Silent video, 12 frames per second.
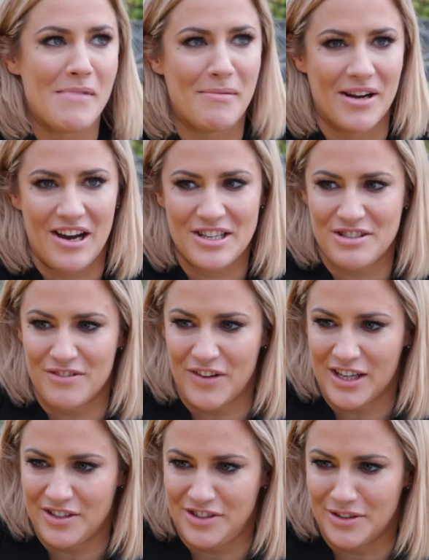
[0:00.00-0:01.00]
mum and asked her if
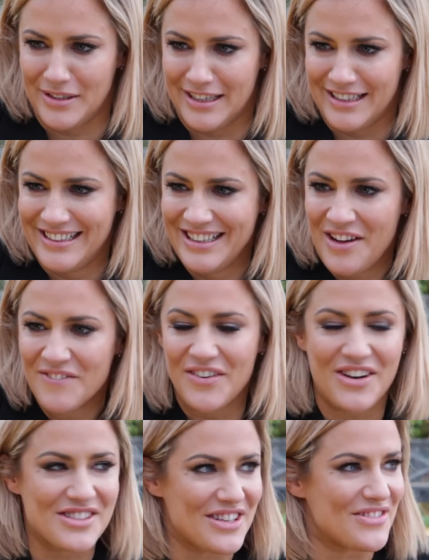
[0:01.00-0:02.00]
I could do it.
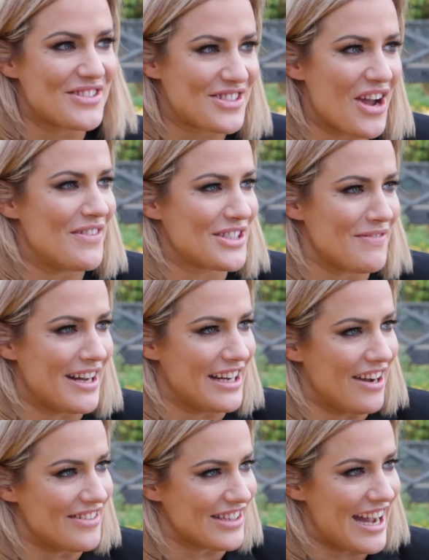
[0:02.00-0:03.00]
Because it was so much
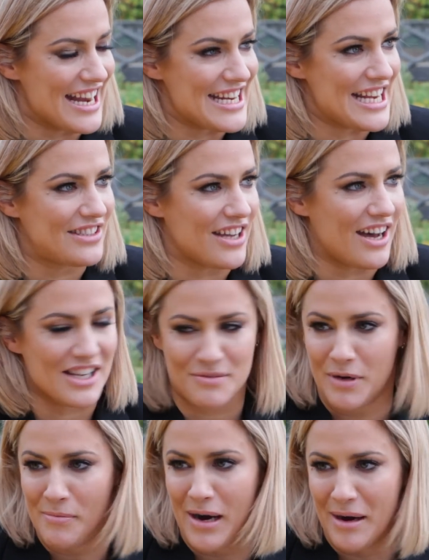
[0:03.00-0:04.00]
money, I was like, I need to
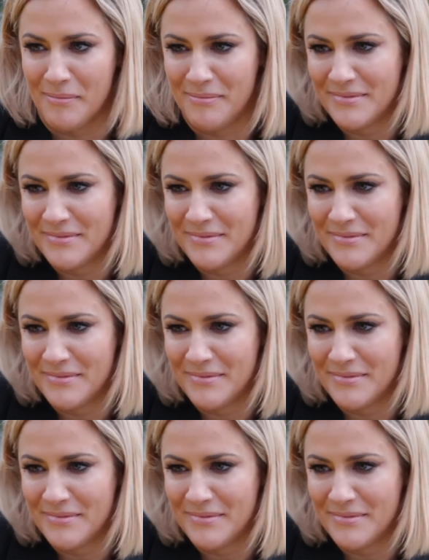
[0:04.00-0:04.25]
ask my mum